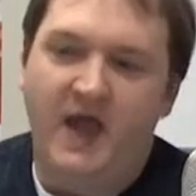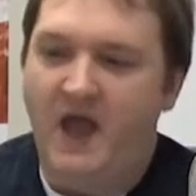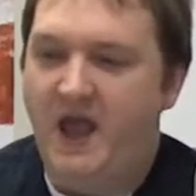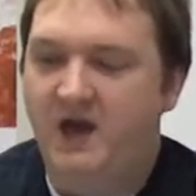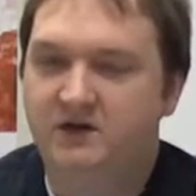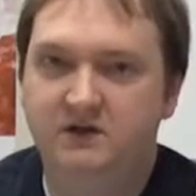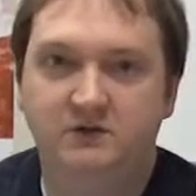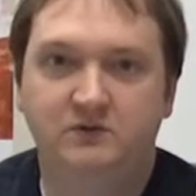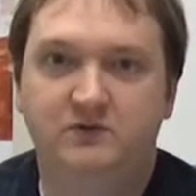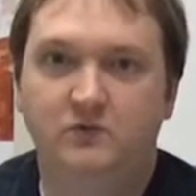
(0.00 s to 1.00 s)
and
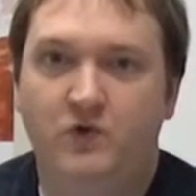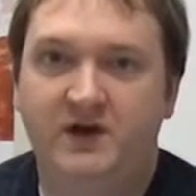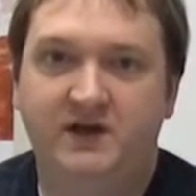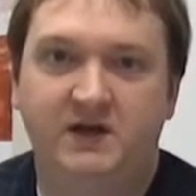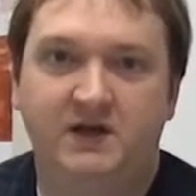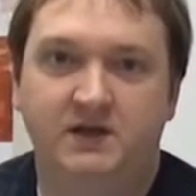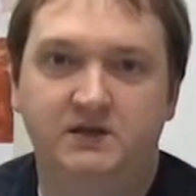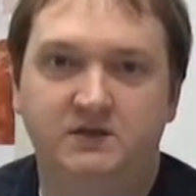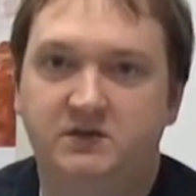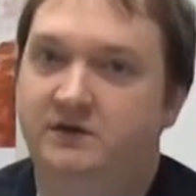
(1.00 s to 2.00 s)
you want to get
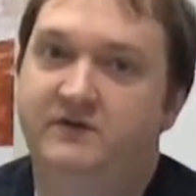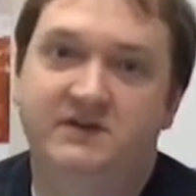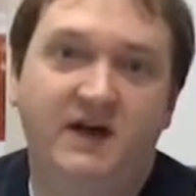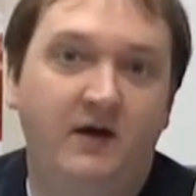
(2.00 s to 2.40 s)
service